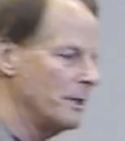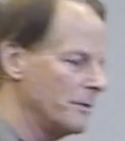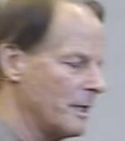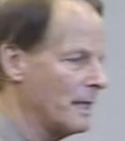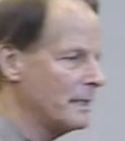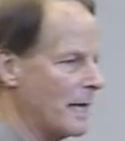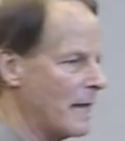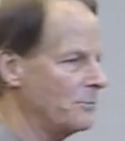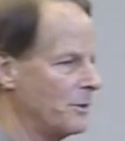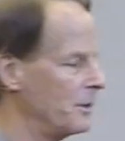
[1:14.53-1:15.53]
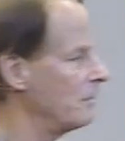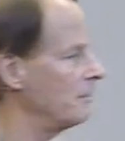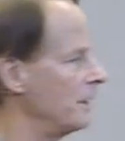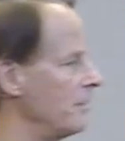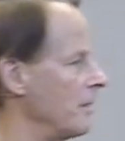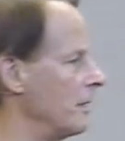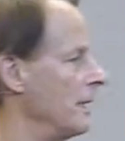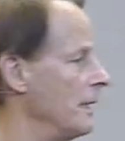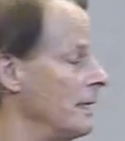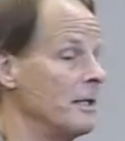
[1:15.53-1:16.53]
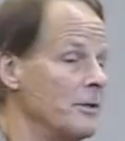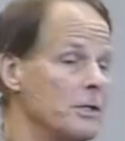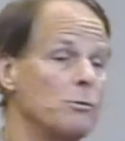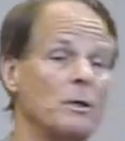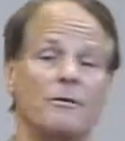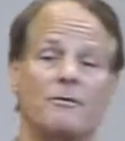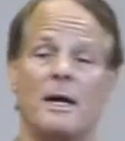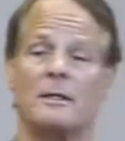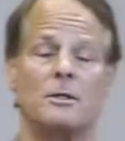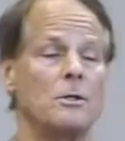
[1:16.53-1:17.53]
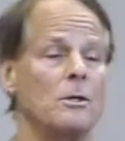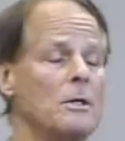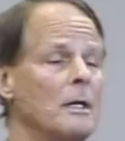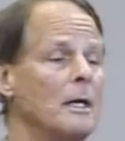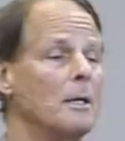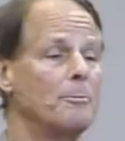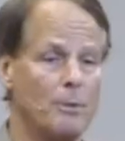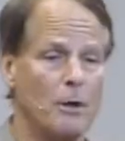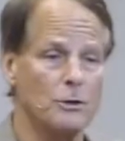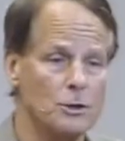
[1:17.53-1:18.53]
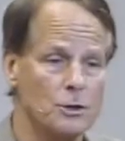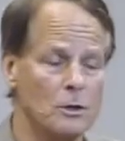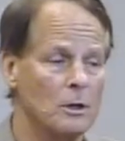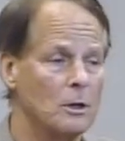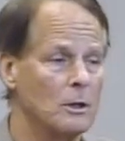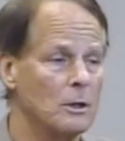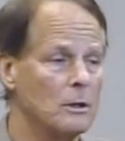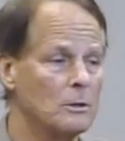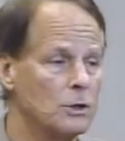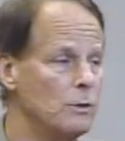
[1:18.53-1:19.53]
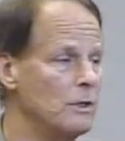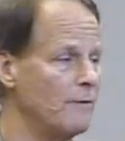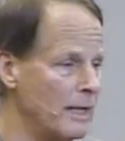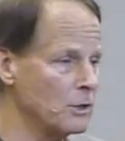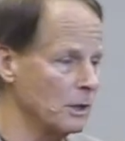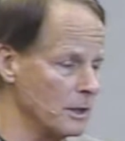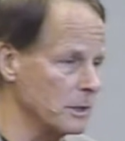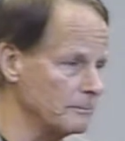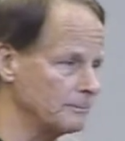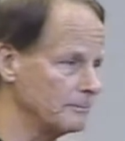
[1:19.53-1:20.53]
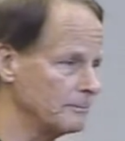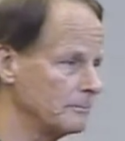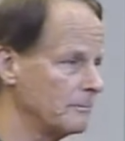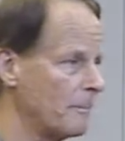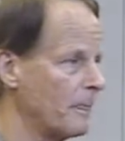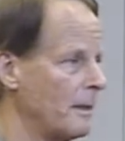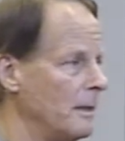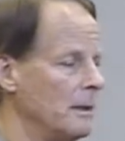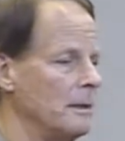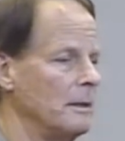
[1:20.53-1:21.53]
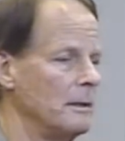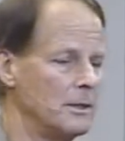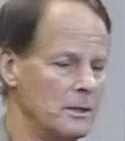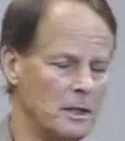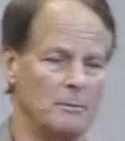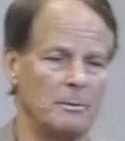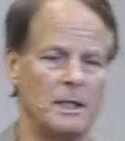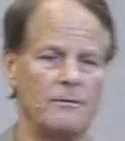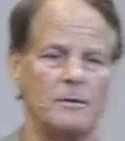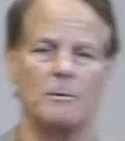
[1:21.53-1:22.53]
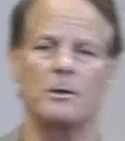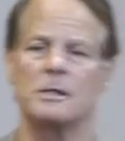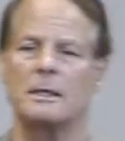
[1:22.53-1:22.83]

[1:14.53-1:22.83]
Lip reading: of contact with the unbeliever? This will affect your approach to evangelism. Does the unbeliever mostly